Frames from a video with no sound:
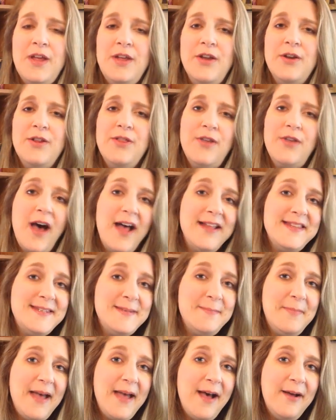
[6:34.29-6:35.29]
your thoughts
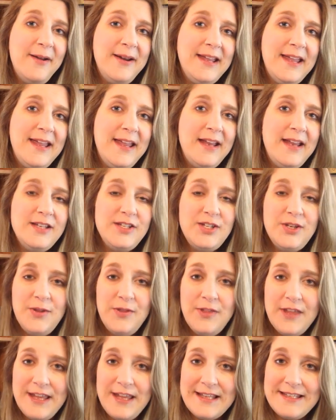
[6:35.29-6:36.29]
about it. Do you
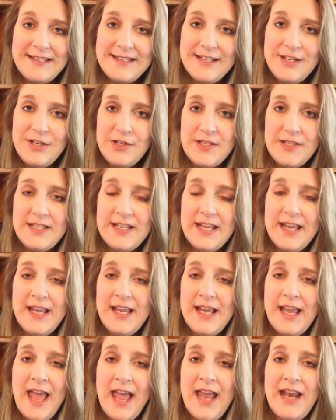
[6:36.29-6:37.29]
think it's
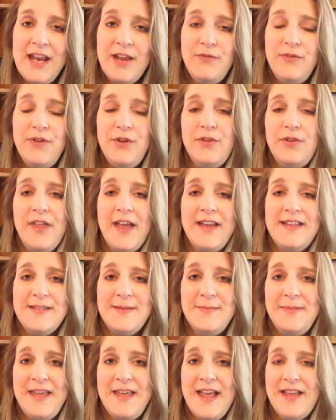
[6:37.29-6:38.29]
interesting? And if you'd like
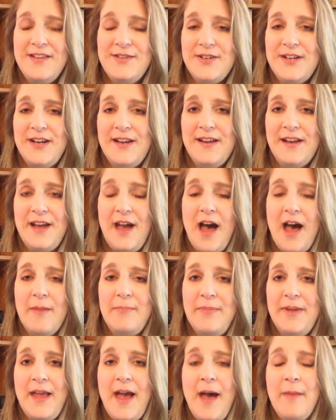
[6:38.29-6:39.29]
to be entered in a
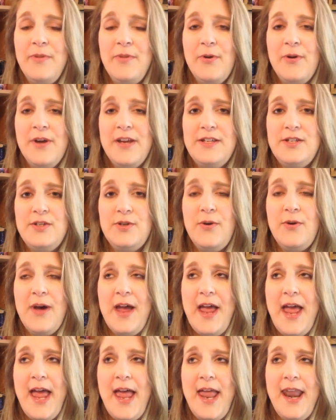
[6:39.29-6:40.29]
copy, I'm going to go
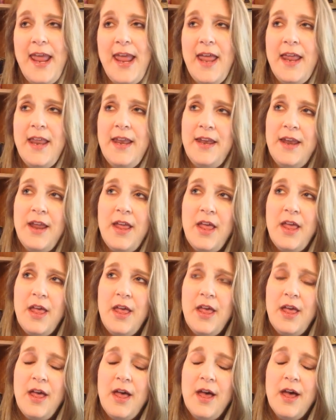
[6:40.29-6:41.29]
ahead and
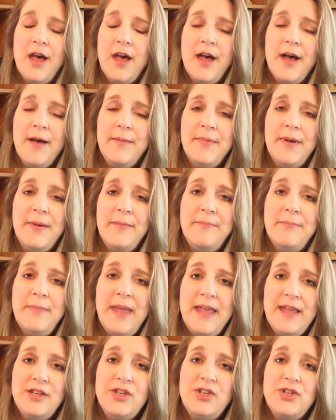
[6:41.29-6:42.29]

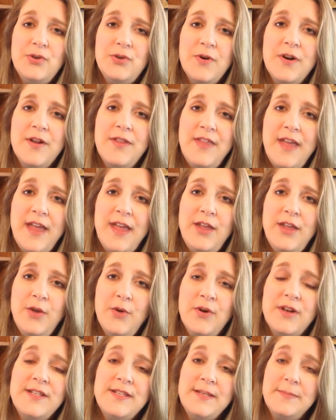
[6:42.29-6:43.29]
make sure that
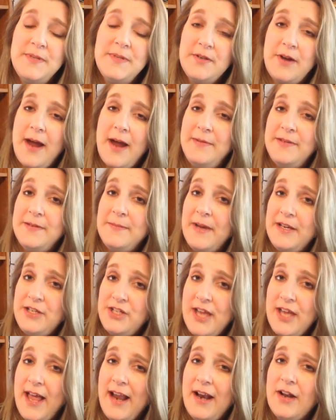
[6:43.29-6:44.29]
you are subscribed to my
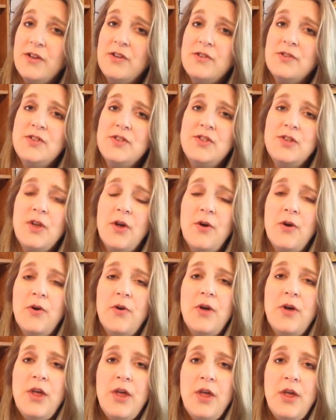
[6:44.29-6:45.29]
channel.
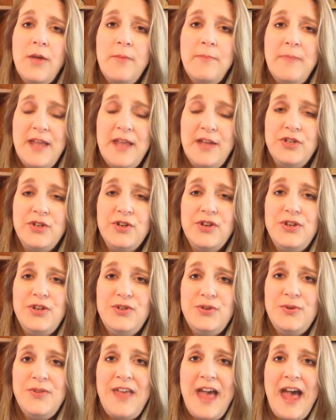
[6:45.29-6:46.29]
So make sure you
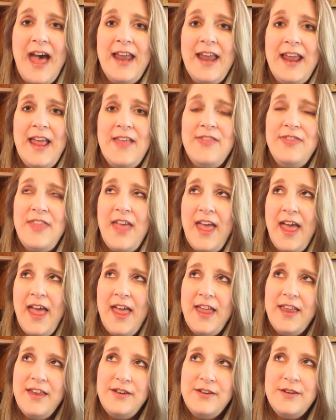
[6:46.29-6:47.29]
do that. And
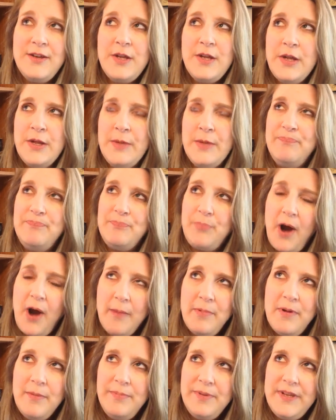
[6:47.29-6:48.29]
then
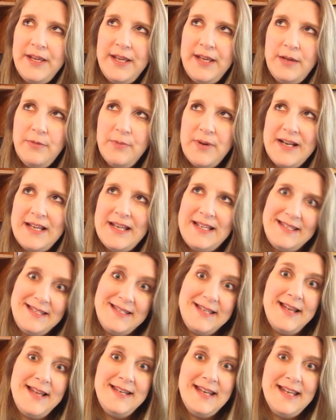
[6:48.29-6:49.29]
probably it's
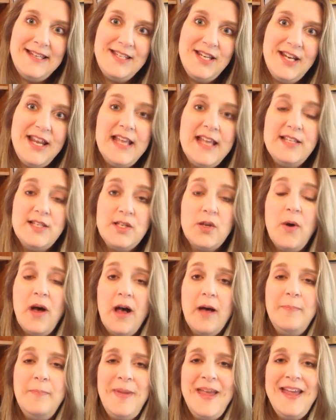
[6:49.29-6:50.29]
Sunday today, so
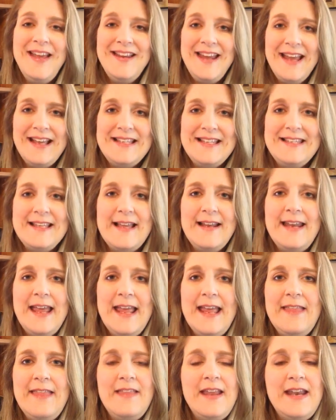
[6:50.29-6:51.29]
I'll pick next
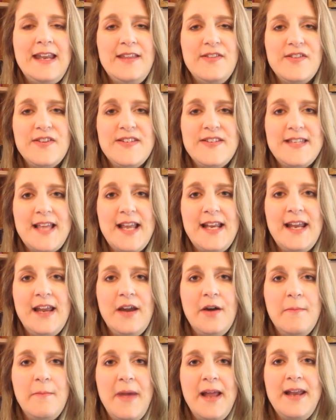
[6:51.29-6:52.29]
Sunday, and then either Sunday
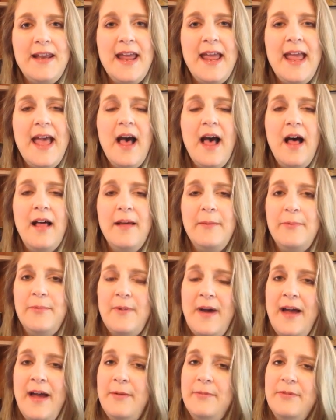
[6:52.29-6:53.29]
or Monday
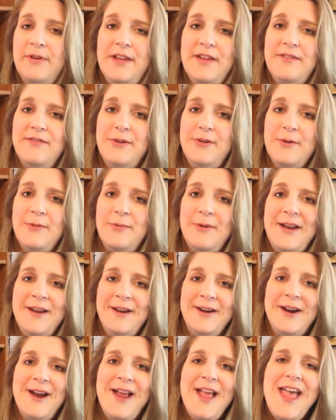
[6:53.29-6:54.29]
I will give you a
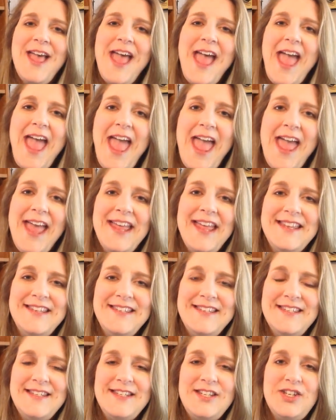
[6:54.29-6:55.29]
winner.
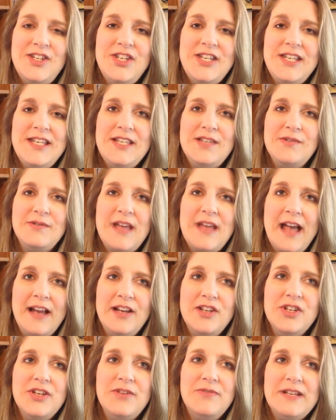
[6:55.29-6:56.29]
And she's
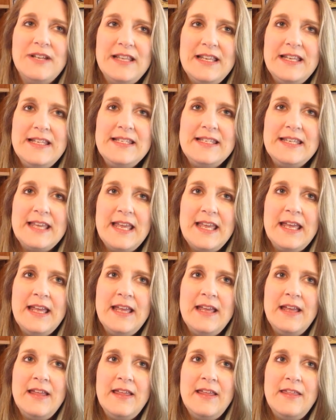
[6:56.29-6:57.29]
actually
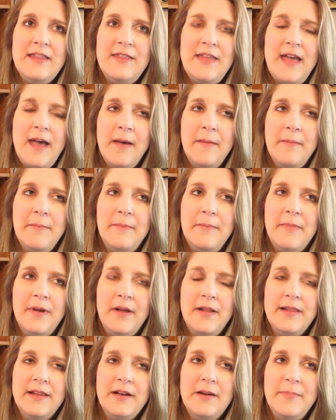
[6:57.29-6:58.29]
releasing them
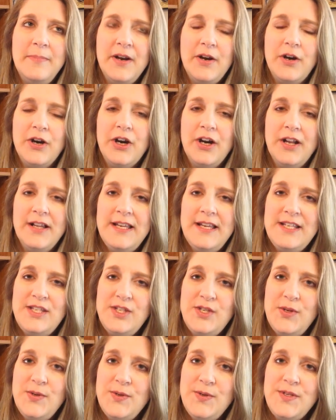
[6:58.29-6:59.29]
a little bit early
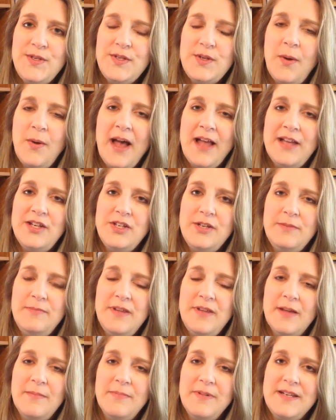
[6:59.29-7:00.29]
too, so I should
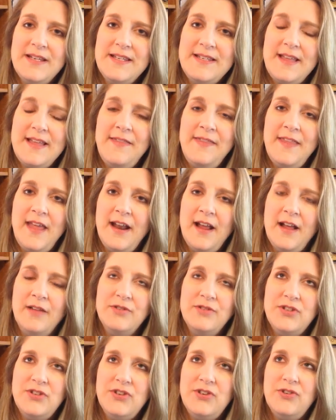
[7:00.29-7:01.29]
be able to send that
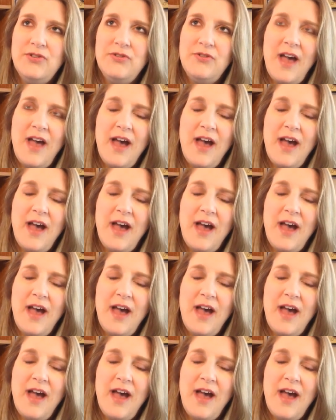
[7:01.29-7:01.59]
out to you